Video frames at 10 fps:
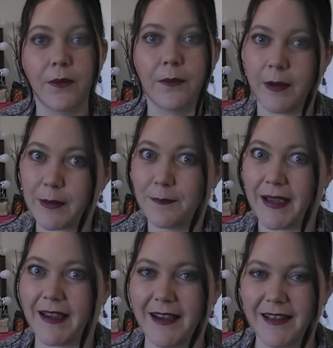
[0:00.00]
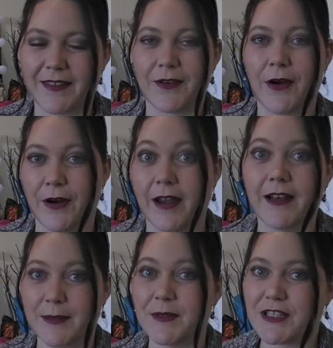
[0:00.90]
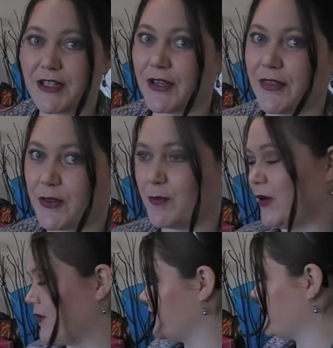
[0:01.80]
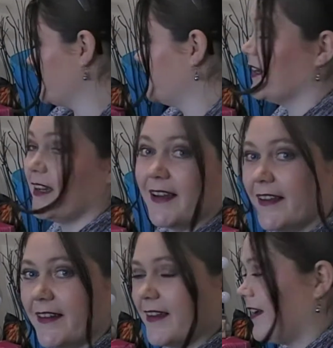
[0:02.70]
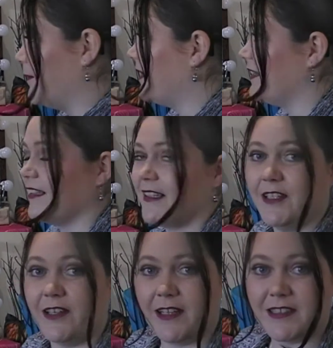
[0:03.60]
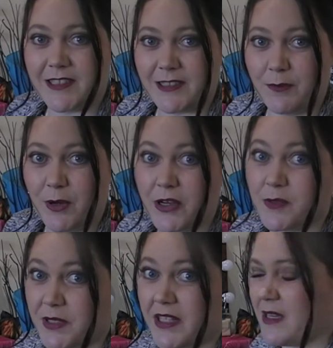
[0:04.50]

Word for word: Welcome back guys. Alright, let me show you this box. I mean, it's just a box, but it's